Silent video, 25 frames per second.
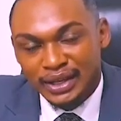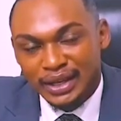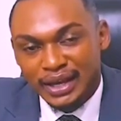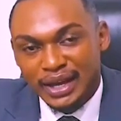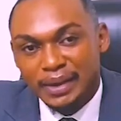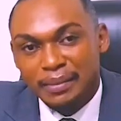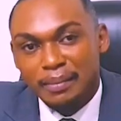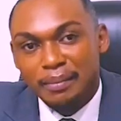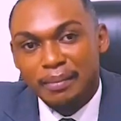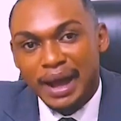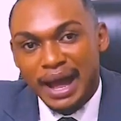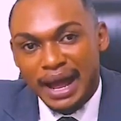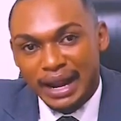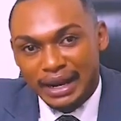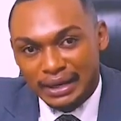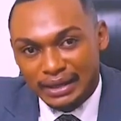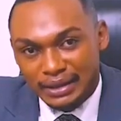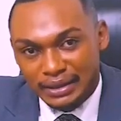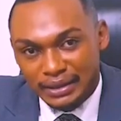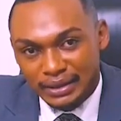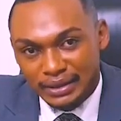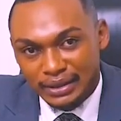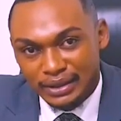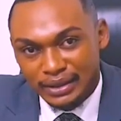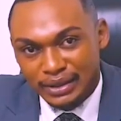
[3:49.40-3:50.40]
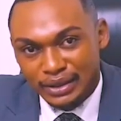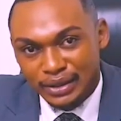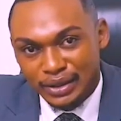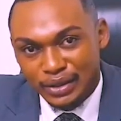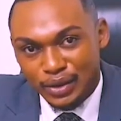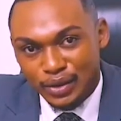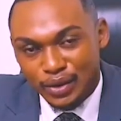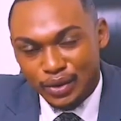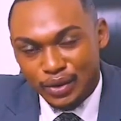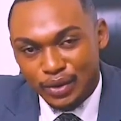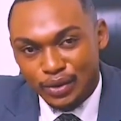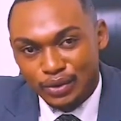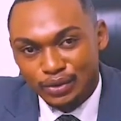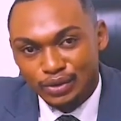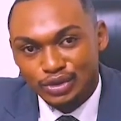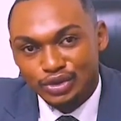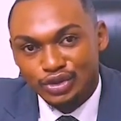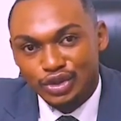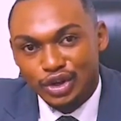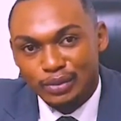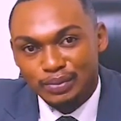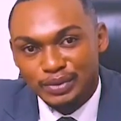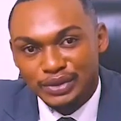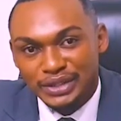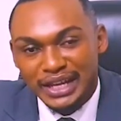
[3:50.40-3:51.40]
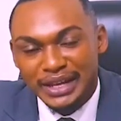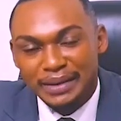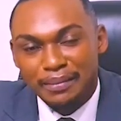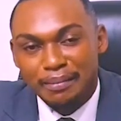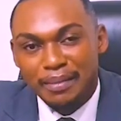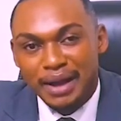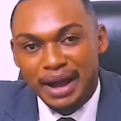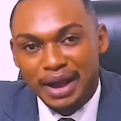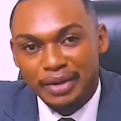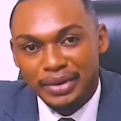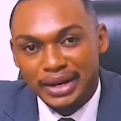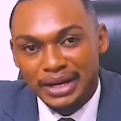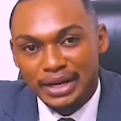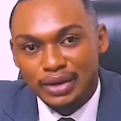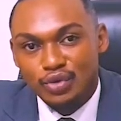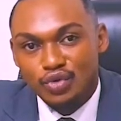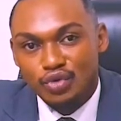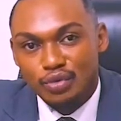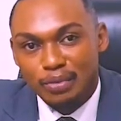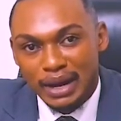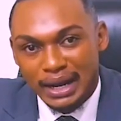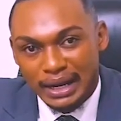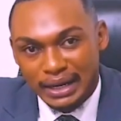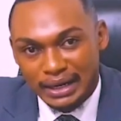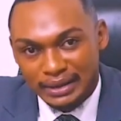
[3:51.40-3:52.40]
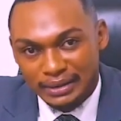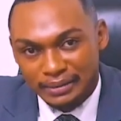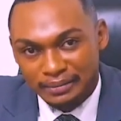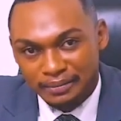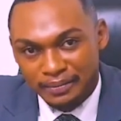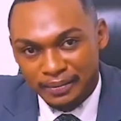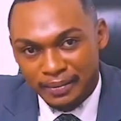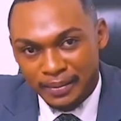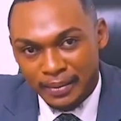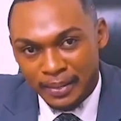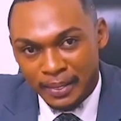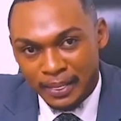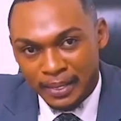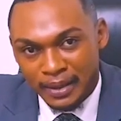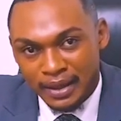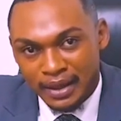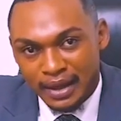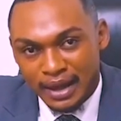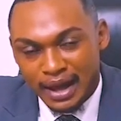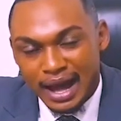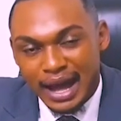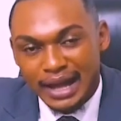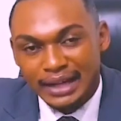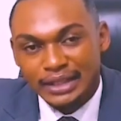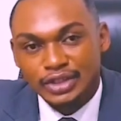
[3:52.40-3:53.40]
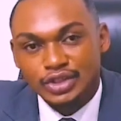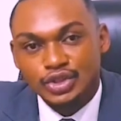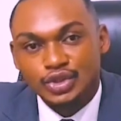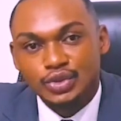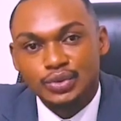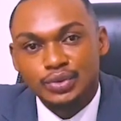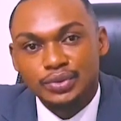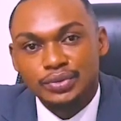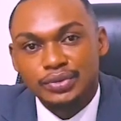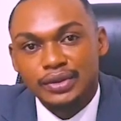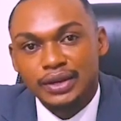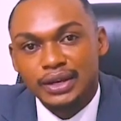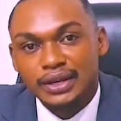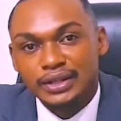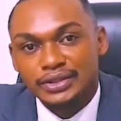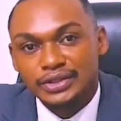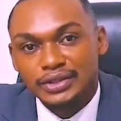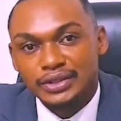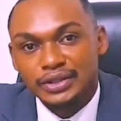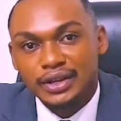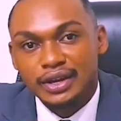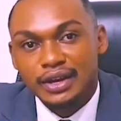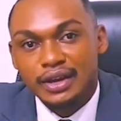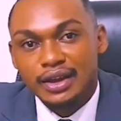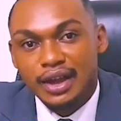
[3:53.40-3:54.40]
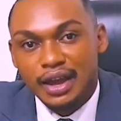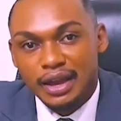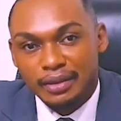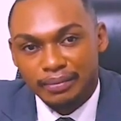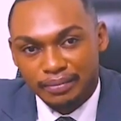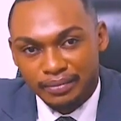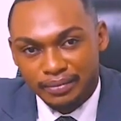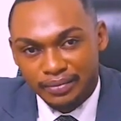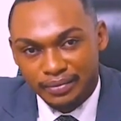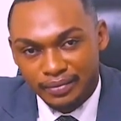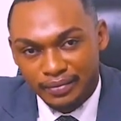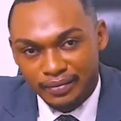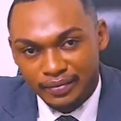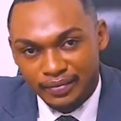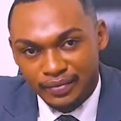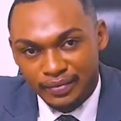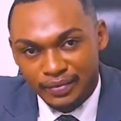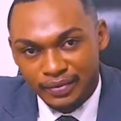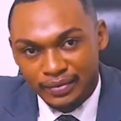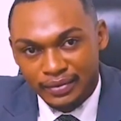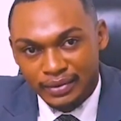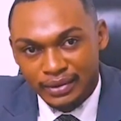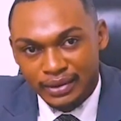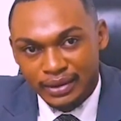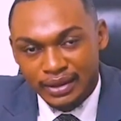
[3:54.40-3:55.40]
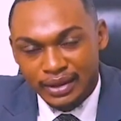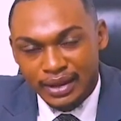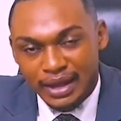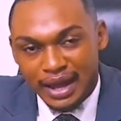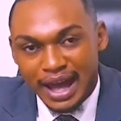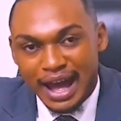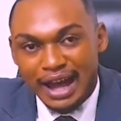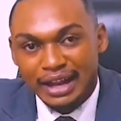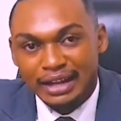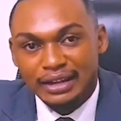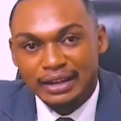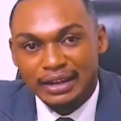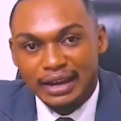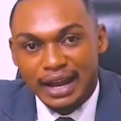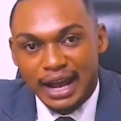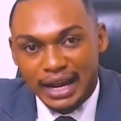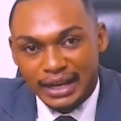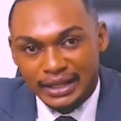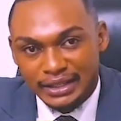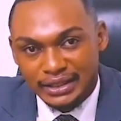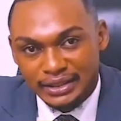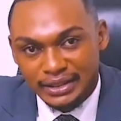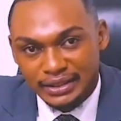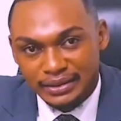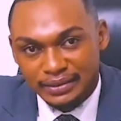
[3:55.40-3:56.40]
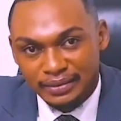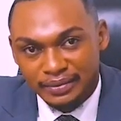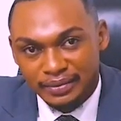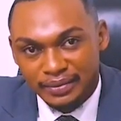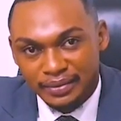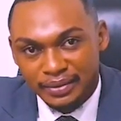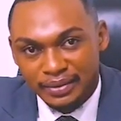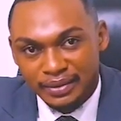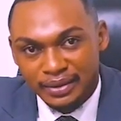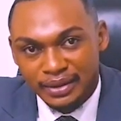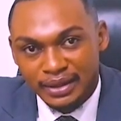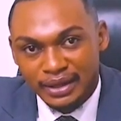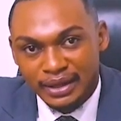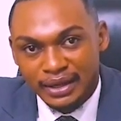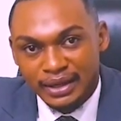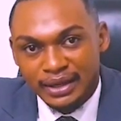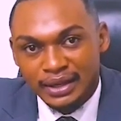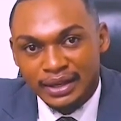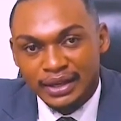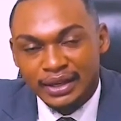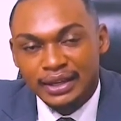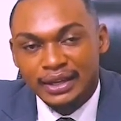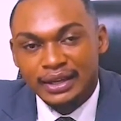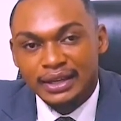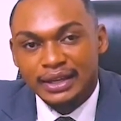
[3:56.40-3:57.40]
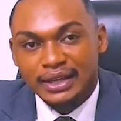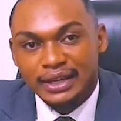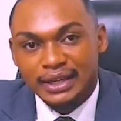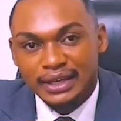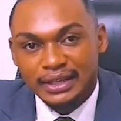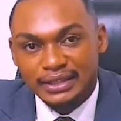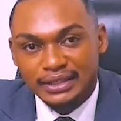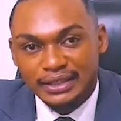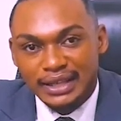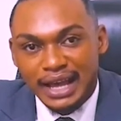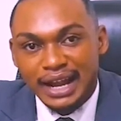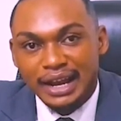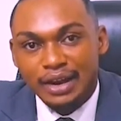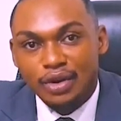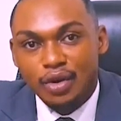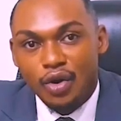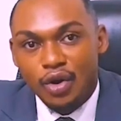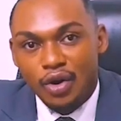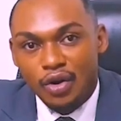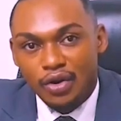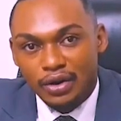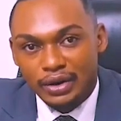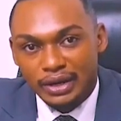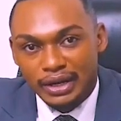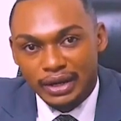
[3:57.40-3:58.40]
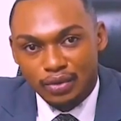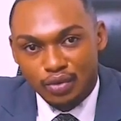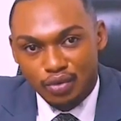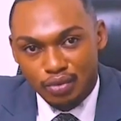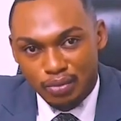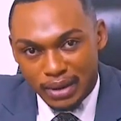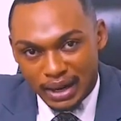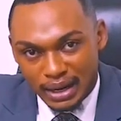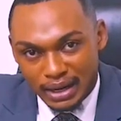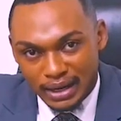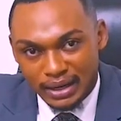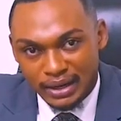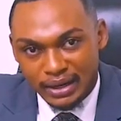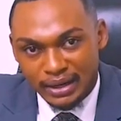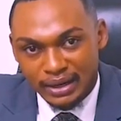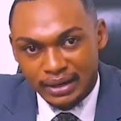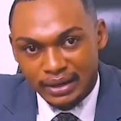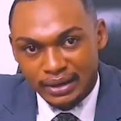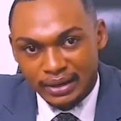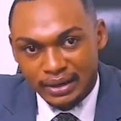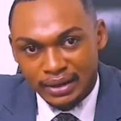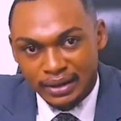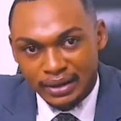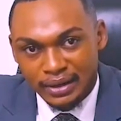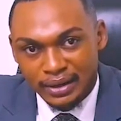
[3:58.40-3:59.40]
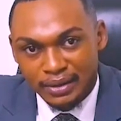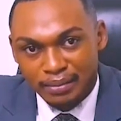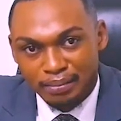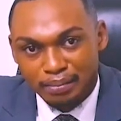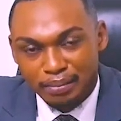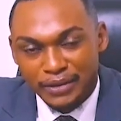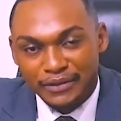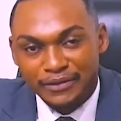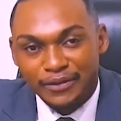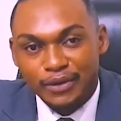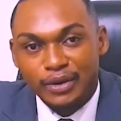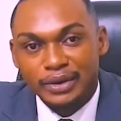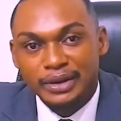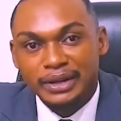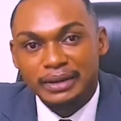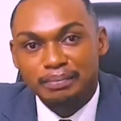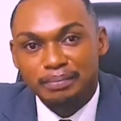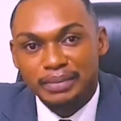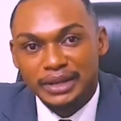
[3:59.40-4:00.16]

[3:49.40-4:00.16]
a man who drops a married woman at 2:30 a.m. at night, kiss and hug the woman before they